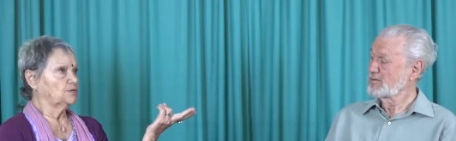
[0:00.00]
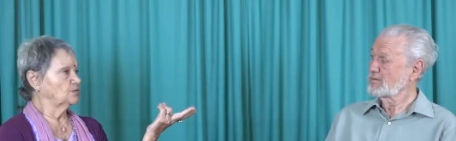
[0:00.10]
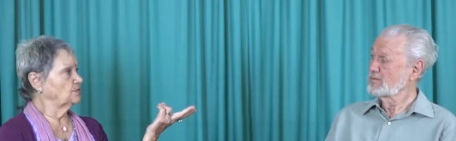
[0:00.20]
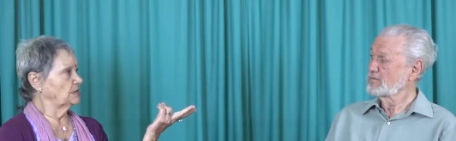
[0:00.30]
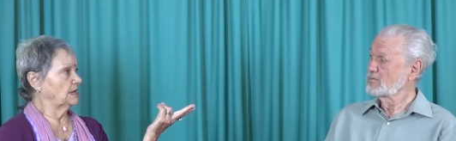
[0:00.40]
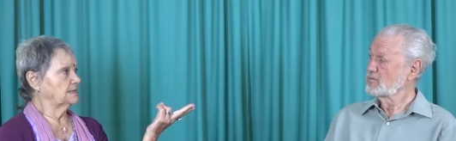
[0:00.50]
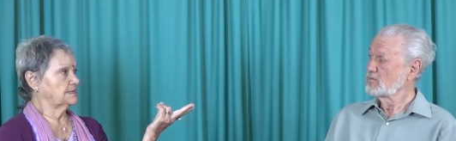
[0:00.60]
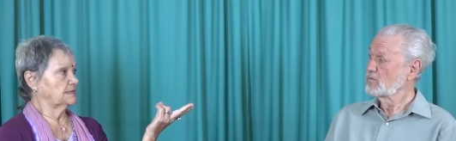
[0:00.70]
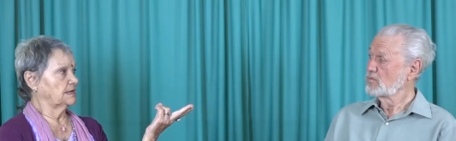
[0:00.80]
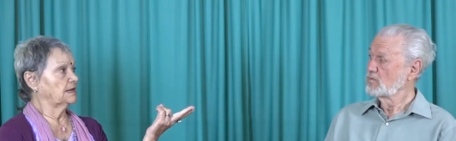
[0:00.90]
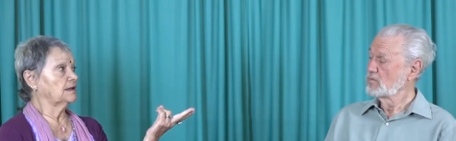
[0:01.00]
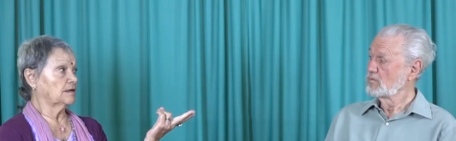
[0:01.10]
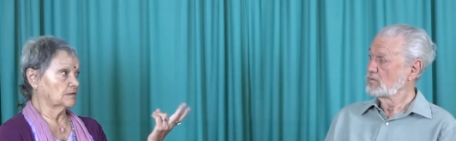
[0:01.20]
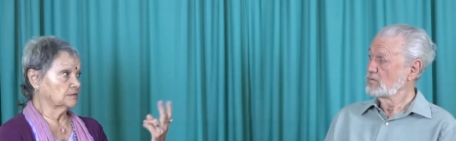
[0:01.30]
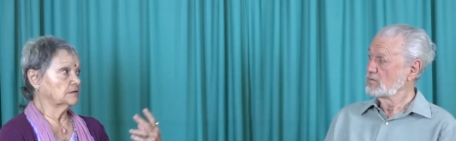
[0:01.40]
Speaker 1: two years in, in
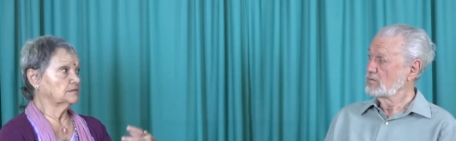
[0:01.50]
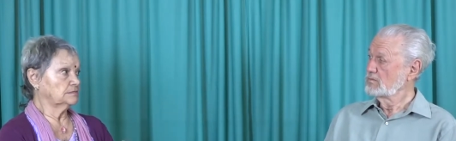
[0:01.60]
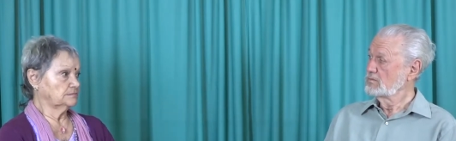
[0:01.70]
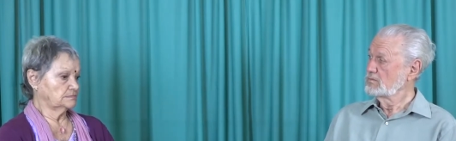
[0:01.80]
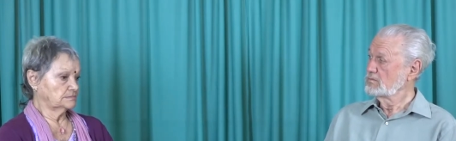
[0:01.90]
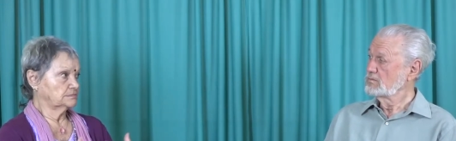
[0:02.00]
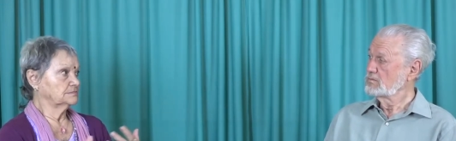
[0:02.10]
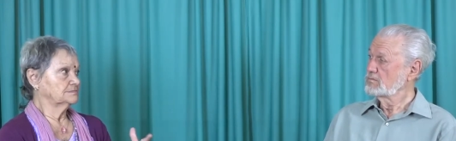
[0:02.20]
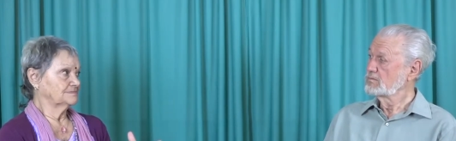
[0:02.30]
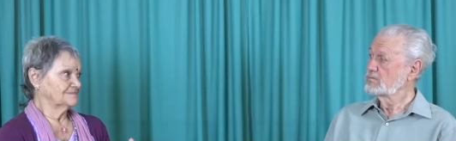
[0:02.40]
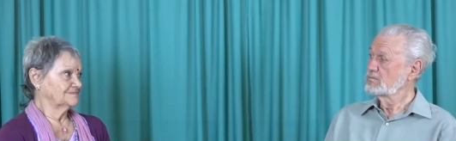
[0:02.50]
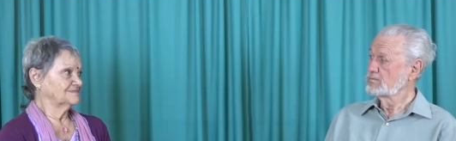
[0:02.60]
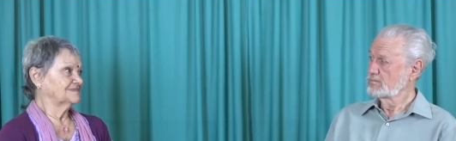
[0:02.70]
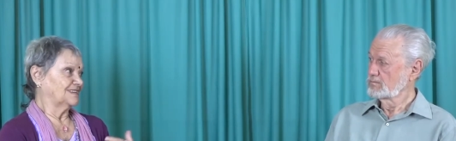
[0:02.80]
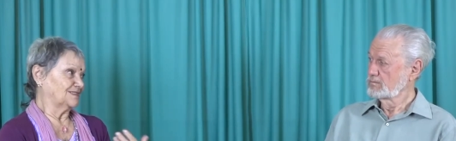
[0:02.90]
London.
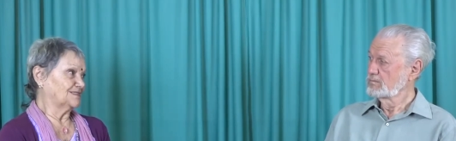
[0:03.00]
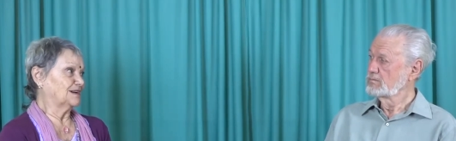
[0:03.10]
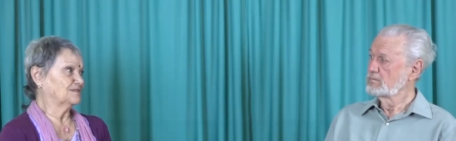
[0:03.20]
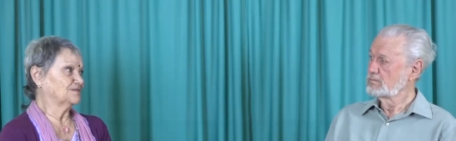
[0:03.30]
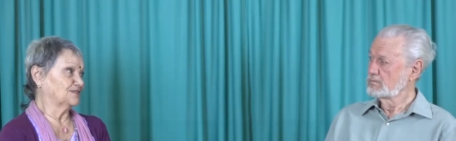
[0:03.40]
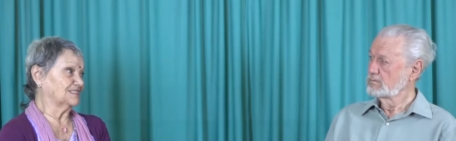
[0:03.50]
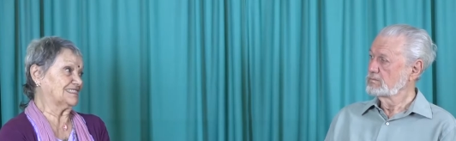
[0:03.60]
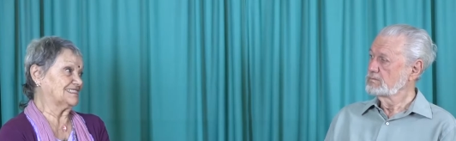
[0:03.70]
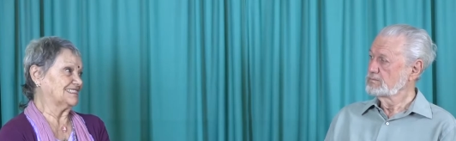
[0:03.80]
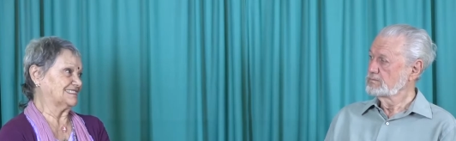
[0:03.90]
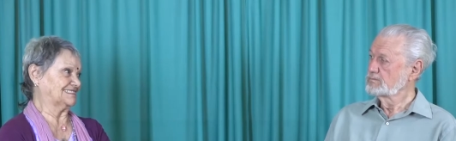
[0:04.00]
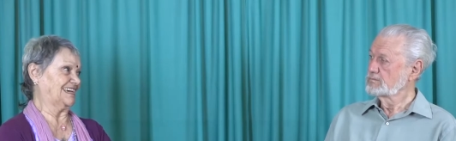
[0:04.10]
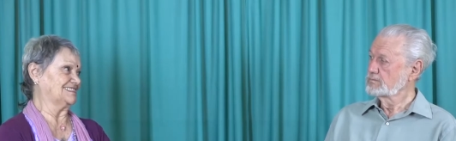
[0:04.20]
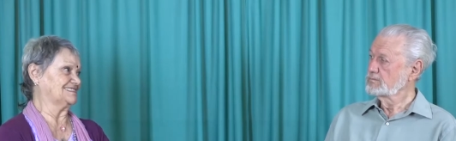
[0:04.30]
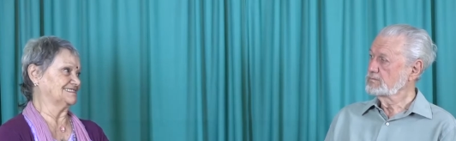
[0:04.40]
You know, I was 46
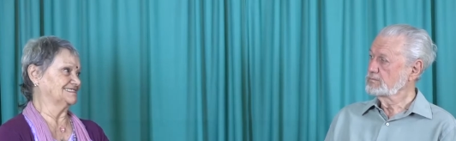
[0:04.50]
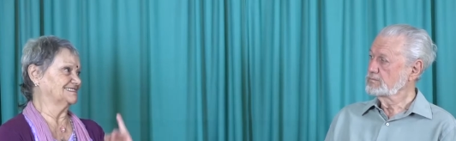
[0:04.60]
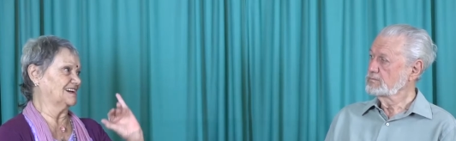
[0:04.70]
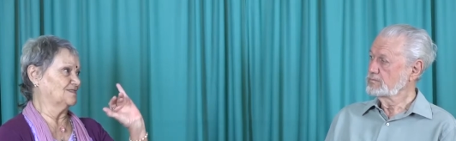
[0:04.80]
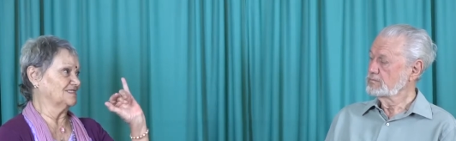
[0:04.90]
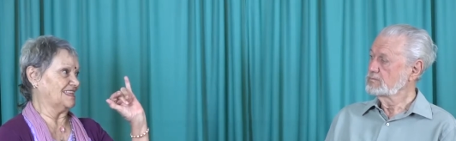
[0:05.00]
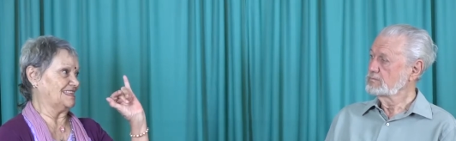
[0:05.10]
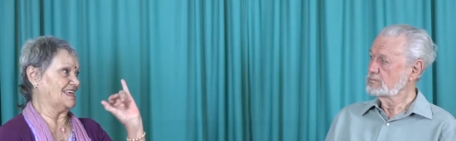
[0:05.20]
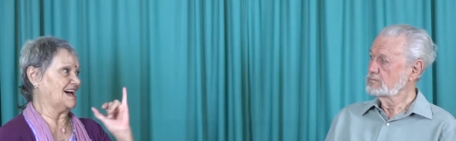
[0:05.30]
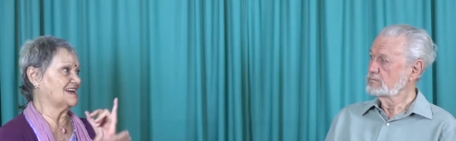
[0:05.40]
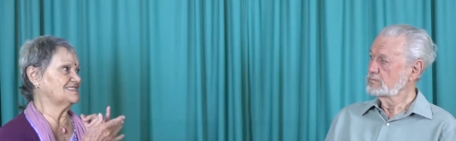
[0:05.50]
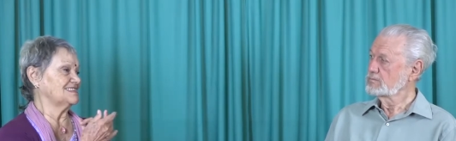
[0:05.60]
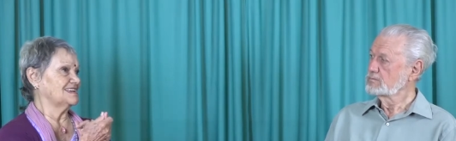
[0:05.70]
kgs, no? I was like that.